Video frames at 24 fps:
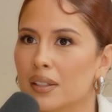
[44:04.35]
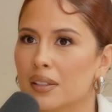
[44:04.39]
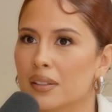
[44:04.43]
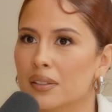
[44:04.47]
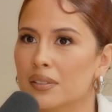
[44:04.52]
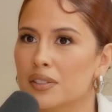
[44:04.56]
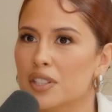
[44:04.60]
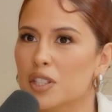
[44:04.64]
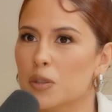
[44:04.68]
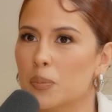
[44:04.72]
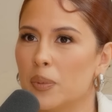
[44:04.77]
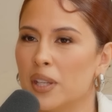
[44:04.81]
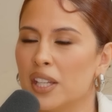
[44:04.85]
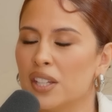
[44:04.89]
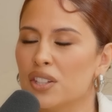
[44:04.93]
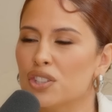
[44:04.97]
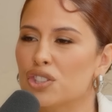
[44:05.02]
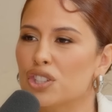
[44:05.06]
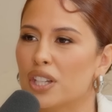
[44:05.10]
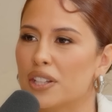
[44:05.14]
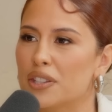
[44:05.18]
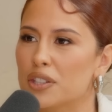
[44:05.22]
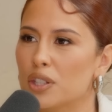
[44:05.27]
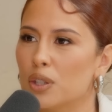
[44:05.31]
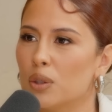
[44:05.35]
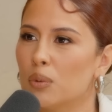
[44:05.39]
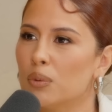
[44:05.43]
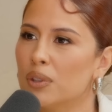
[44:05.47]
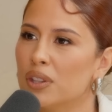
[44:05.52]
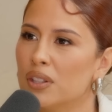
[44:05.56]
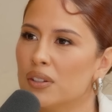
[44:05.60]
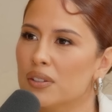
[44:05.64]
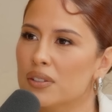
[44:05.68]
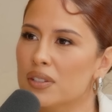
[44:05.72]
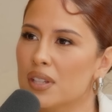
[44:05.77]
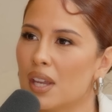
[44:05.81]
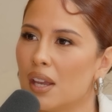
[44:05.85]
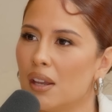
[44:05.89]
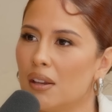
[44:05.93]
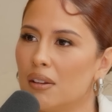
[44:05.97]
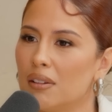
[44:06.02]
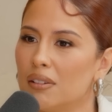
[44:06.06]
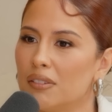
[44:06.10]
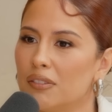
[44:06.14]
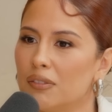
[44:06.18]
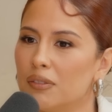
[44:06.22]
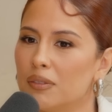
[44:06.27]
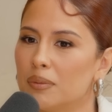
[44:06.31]
Just being gentle with
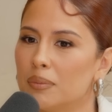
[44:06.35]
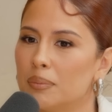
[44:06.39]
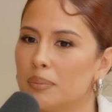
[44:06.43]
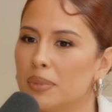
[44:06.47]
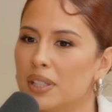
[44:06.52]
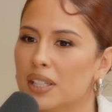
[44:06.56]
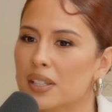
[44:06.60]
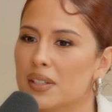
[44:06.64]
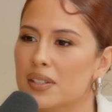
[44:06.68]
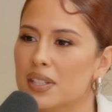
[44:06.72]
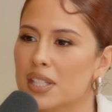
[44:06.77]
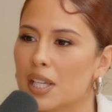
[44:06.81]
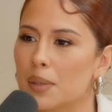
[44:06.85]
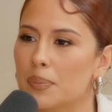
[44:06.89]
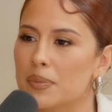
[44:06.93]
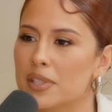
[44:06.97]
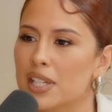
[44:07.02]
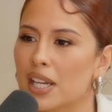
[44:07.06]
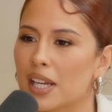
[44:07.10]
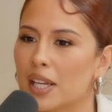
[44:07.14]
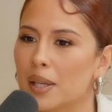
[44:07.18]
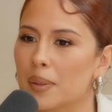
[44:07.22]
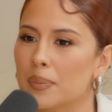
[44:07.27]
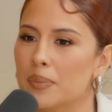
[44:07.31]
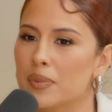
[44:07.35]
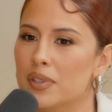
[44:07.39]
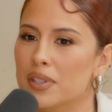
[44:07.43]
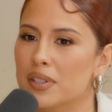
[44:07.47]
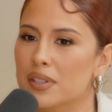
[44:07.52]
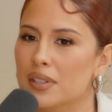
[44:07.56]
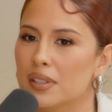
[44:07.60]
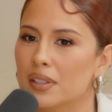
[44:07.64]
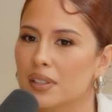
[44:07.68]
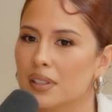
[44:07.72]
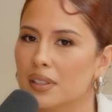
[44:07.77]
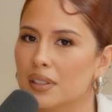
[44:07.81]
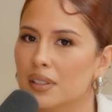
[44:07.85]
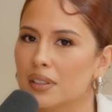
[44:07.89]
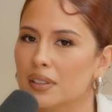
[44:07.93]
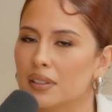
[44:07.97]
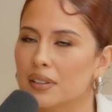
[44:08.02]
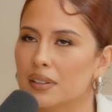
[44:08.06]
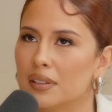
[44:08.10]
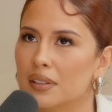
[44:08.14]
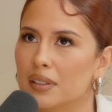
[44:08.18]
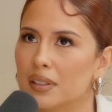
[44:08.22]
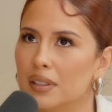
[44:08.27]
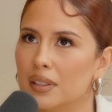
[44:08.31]
yourself because sometimes
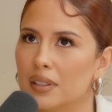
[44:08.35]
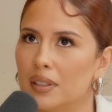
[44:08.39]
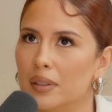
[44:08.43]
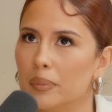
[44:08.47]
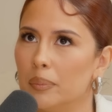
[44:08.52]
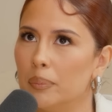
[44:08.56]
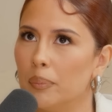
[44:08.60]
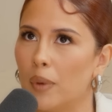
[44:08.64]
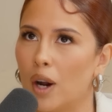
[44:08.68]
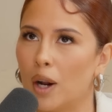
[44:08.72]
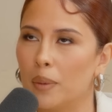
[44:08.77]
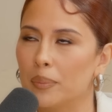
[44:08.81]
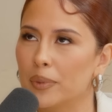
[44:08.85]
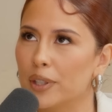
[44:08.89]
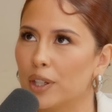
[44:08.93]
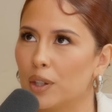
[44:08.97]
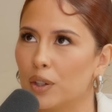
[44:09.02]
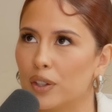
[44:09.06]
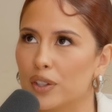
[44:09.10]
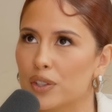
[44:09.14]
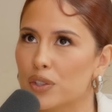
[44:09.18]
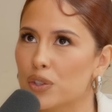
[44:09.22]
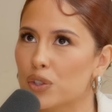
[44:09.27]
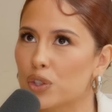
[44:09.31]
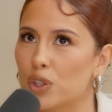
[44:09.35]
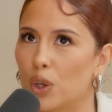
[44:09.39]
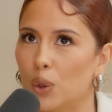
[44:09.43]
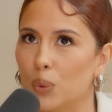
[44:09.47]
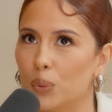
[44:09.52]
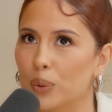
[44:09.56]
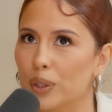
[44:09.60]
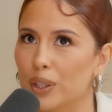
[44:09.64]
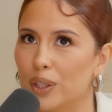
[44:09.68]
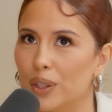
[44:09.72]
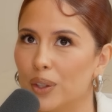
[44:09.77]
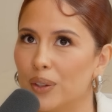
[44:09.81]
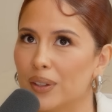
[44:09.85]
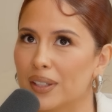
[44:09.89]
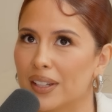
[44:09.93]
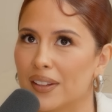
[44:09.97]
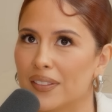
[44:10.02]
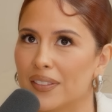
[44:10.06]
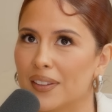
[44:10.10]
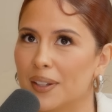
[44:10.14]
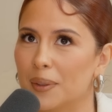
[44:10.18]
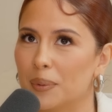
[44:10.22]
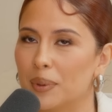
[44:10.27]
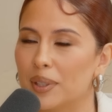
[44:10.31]
mom guilt is so real. And I
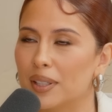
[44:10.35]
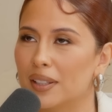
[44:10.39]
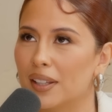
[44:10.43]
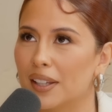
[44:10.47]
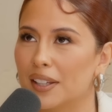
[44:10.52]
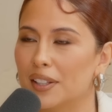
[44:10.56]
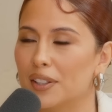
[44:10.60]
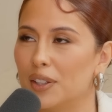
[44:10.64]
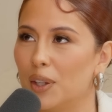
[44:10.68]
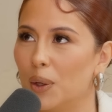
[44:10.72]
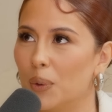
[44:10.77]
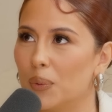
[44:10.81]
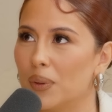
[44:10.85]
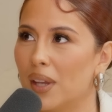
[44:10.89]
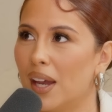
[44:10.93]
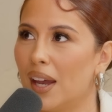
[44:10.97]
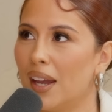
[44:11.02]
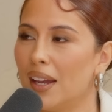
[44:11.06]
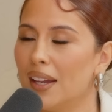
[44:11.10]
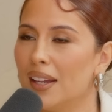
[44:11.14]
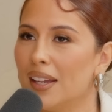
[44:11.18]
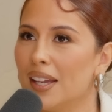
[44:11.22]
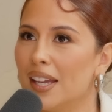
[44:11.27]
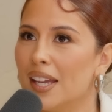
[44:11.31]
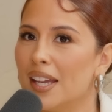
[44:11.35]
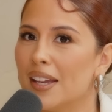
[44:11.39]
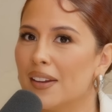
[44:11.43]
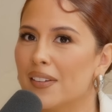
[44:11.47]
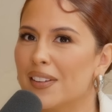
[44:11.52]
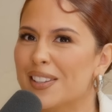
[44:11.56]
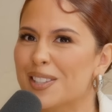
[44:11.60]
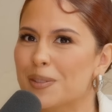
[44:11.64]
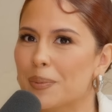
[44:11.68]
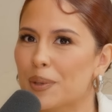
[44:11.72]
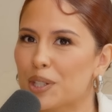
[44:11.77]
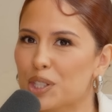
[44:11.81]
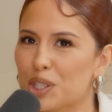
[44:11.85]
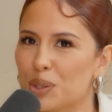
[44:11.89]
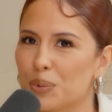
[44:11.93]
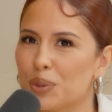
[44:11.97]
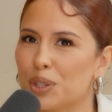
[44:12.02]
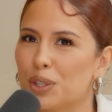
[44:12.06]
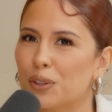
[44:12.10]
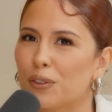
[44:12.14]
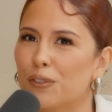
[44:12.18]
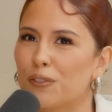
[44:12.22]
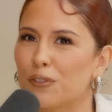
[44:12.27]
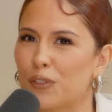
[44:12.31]
think we like know that, especially with
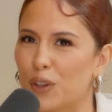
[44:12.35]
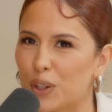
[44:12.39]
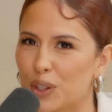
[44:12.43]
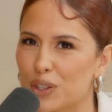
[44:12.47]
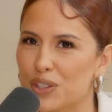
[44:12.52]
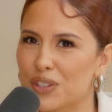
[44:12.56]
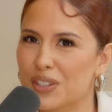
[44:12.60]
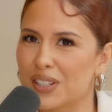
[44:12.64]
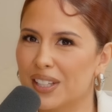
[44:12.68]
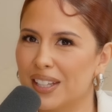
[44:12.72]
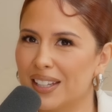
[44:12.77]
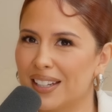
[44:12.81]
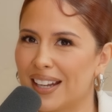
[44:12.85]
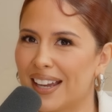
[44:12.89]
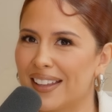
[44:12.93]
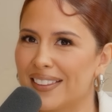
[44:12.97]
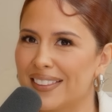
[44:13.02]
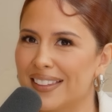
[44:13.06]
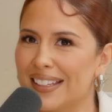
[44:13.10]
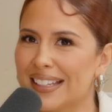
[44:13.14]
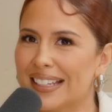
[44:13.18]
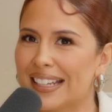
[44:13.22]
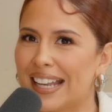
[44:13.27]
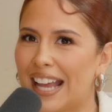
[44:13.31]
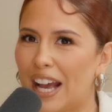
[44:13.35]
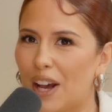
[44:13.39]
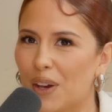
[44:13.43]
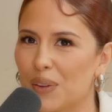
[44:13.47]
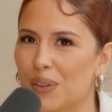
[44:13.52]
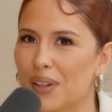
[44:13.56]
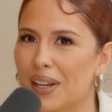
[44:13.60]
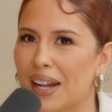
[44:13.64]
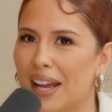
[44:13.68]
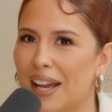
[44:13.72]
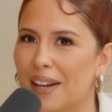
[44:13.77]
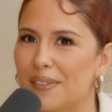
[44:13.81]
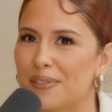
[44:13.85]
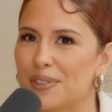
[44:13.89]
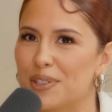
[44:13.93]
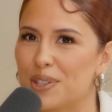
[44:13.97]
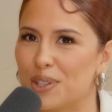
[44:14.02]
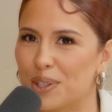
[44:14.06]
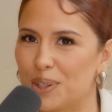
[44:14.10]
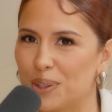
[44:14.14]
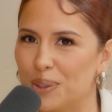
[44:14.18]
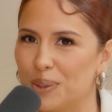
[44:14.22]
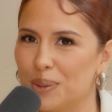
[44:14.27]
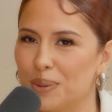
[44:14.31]
your first kid. I think now that I have
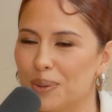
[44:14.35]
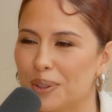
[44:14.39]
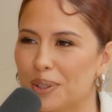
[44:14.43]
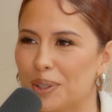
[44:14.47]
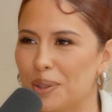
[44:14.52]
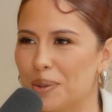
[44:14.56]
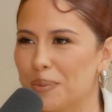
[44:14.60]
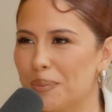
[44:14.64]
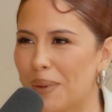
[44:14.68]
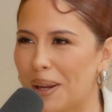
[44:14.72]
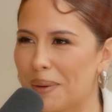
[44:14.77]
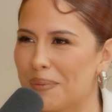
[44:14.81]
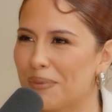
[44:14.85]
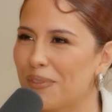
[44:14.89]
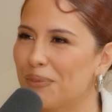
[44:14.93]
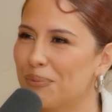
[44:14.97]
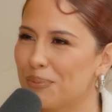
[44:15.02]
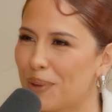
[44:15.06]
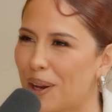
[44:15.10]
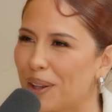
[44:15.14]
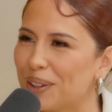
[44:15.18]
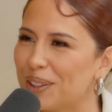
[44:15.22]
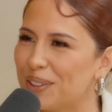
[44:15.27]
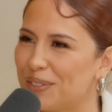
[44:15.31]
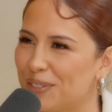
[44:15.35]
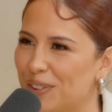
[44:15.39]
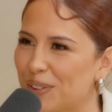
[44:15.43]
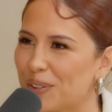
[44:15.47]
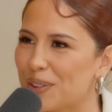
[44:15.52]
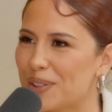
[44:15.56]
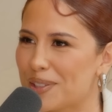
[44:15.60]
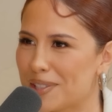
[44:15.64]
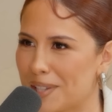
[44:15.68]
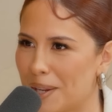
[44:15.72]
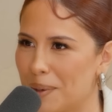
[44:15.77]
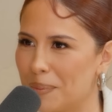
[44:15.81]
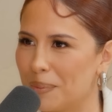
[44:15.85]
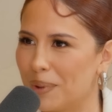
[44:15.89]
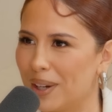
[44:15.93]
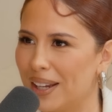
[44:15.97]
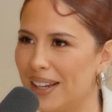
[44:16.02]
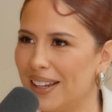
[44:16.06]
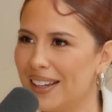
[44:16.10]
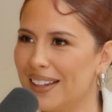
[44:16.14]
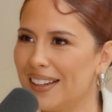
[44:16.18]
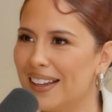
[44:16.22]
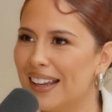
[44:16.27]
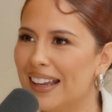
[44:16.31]
two, and you might probably feel the same
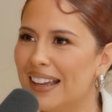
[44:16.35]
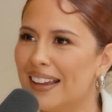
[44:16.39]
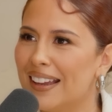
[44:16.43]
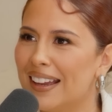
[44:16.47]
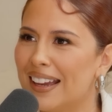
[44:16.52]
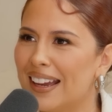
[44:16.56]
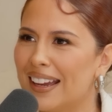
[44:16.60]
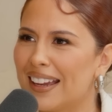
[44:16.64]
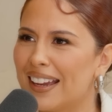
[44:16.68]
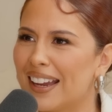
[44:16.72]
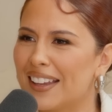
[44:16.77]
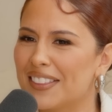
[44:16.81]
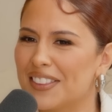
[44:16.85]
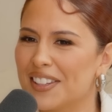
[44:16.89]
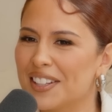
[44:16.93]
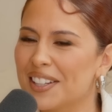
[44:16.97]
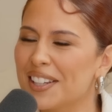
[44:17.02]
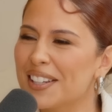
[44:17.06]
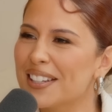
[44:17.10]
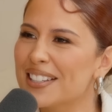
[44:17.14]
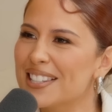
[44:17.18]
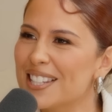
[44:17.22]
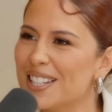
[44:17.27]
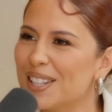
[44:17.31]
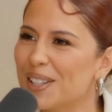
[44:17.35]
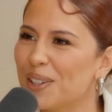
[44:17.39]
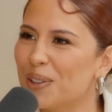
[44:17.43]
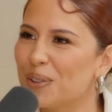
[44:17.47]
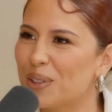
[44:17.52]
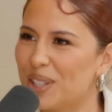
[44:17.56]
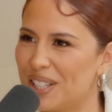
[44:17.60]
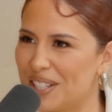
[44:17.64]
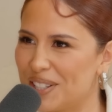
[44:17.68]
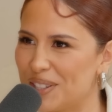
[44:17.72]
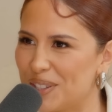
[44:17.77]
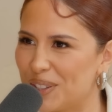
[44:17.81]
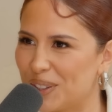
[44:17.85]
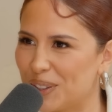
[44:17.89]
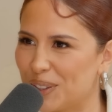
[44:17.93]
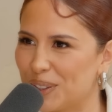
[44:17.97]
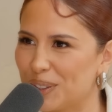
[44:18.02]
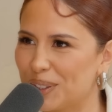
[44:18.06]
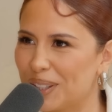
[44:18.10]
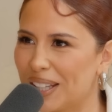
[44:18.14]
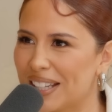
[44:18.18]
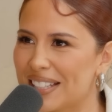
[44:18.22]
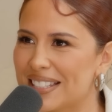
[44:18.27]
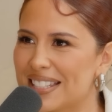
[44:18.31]
way, I think it gets a little
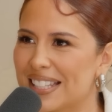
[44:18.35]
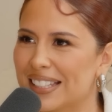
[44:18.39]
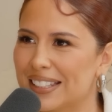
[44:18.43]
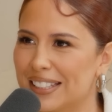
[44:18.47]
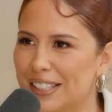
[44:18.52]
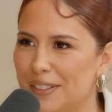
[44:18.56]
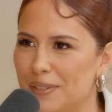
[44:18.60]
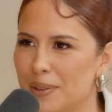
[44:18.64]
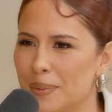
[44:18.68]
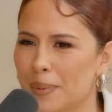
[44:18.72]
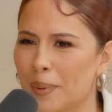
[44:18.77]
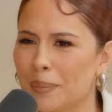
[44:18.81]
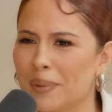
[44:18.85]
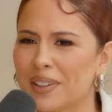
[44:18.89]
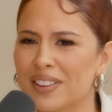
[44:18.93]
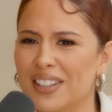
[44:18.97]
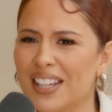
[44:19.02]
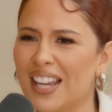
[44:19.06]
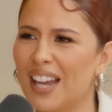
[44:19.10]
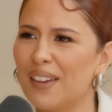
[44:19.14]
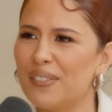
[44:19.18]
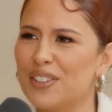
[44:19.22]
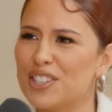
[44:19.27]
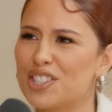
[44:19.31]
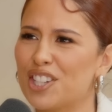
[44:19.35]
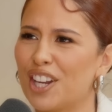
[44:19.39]
easier. Like to leave them, I'm like, they have each